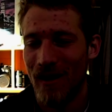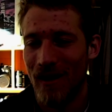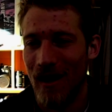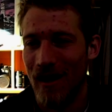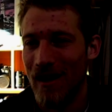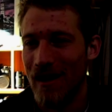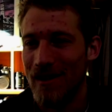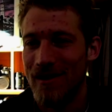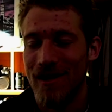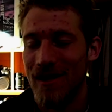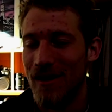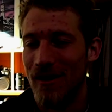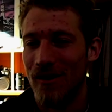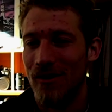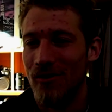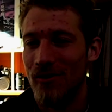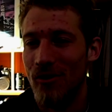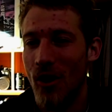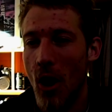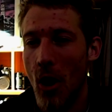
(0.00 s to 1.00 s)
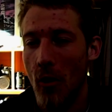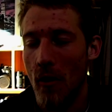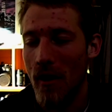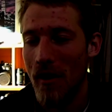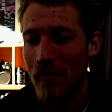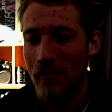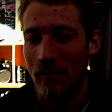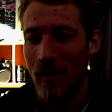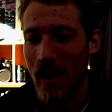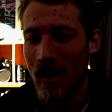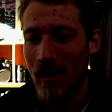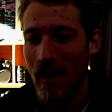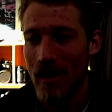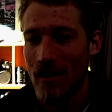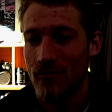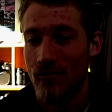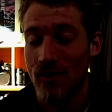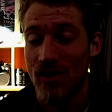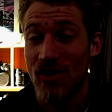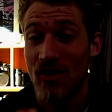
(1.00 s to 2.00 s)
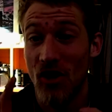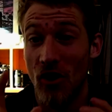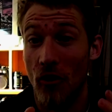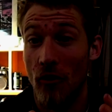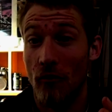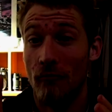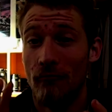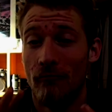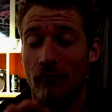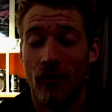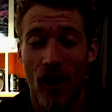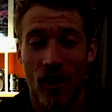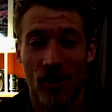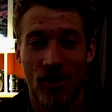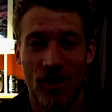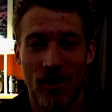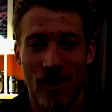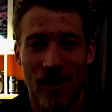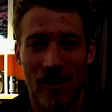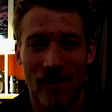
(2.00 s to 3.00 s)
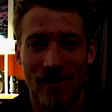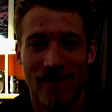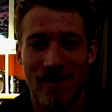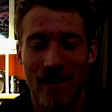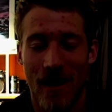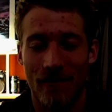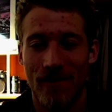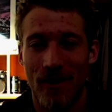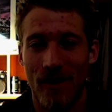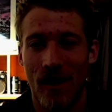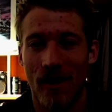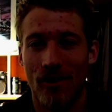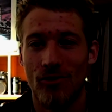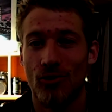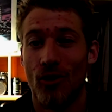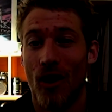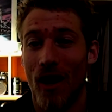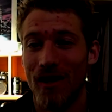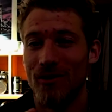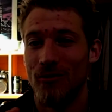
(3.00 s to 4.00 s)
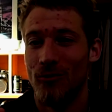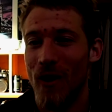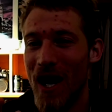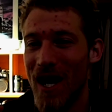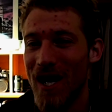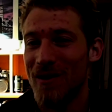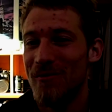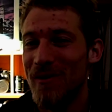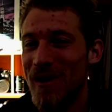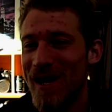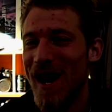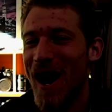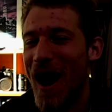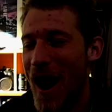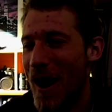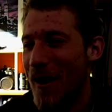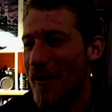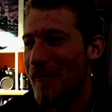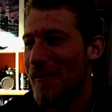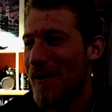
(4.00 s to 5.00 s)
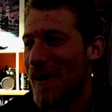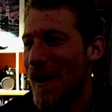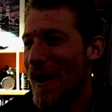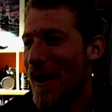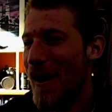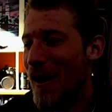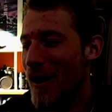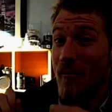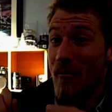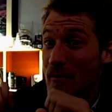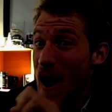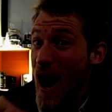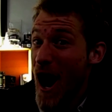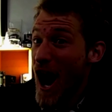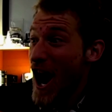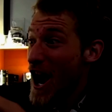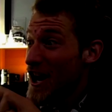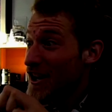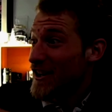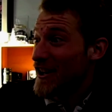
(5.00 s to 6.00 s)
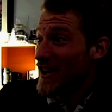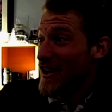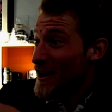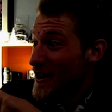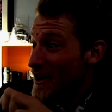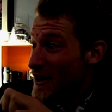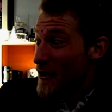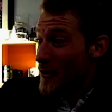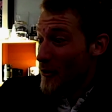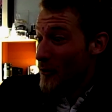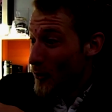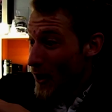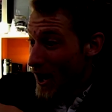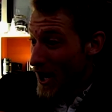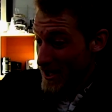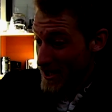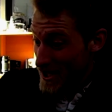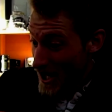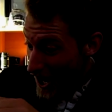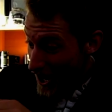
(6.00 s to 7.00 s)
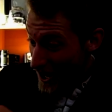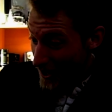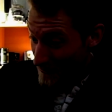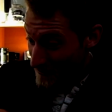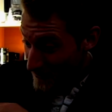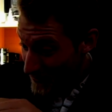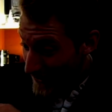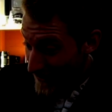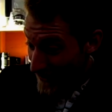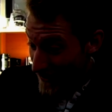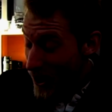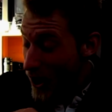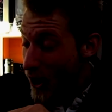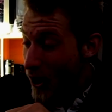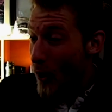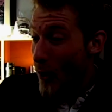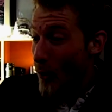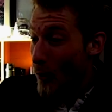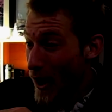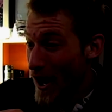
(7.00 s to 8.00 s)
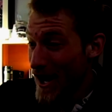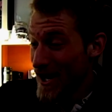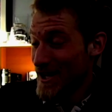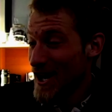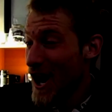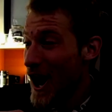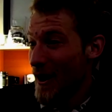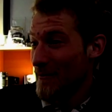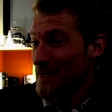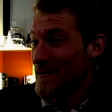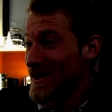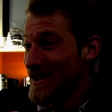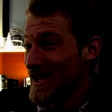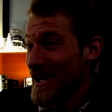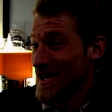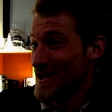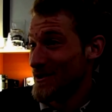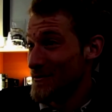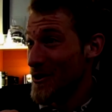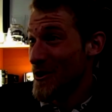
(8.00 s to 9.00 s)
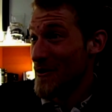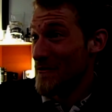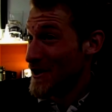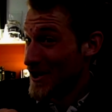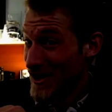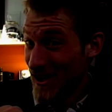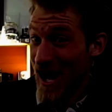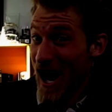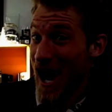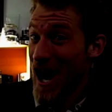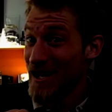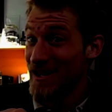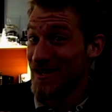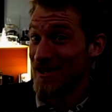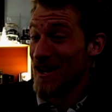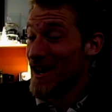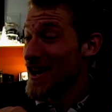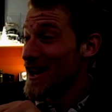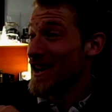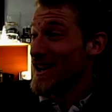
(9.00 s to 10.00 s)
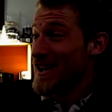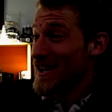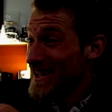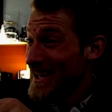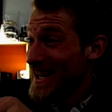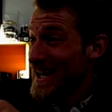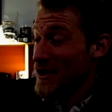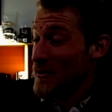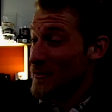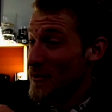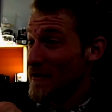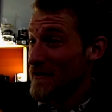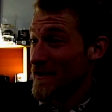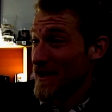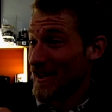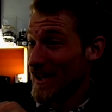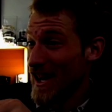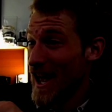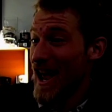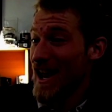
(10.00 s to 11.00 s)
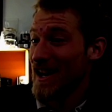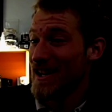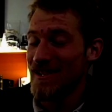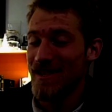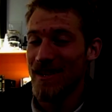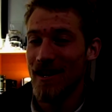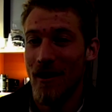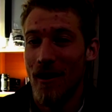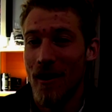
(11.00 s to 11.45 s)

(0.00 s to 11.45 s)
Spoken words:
Like they didn't know if my legs were still functioning and stuff, so they tried to wake me up. Pat, wake up! Wake up! You need to move your legs! You need to move your legs!